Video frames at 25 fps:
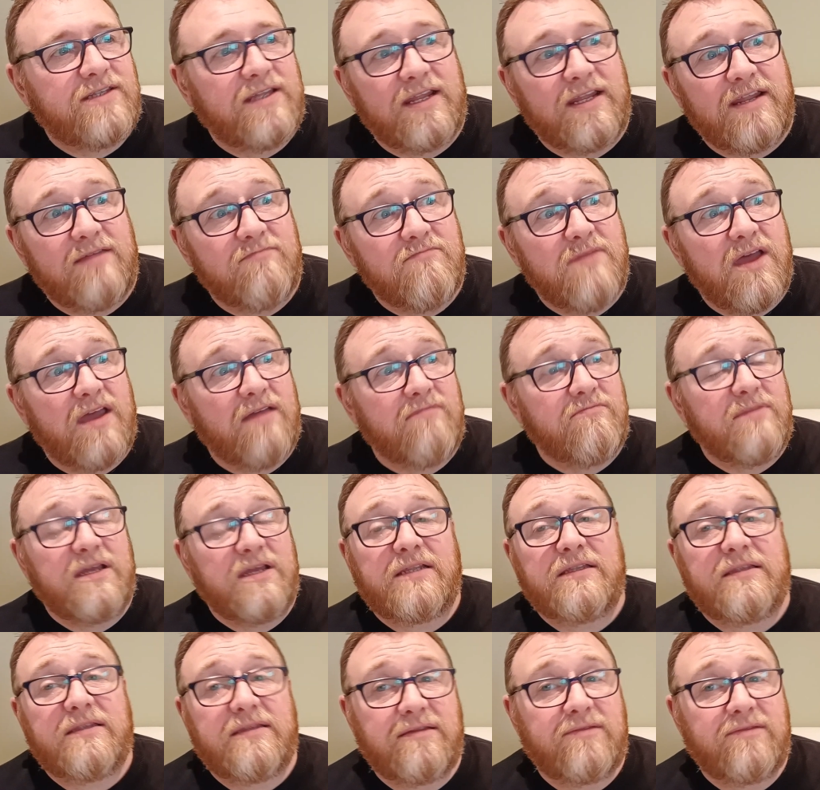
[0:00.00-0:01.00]
then it might have
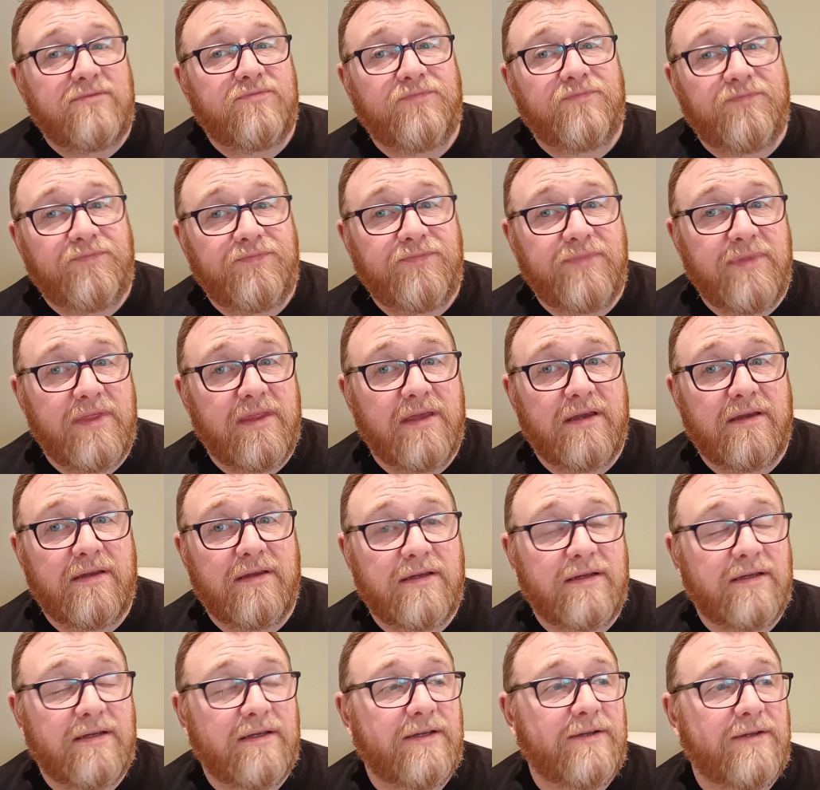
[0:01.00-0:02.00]
made
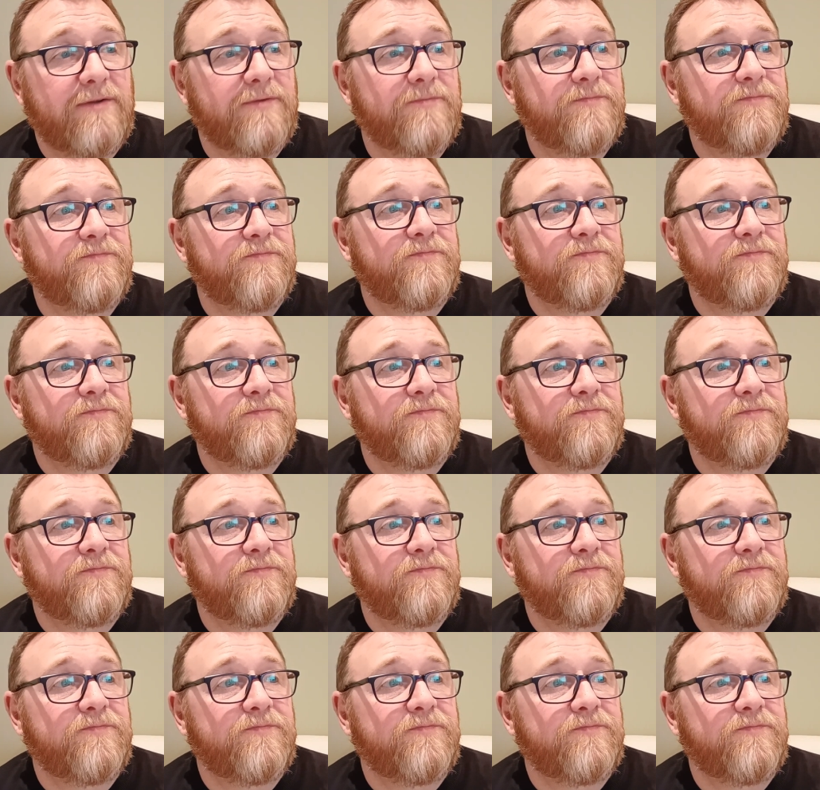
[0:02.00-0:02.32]
the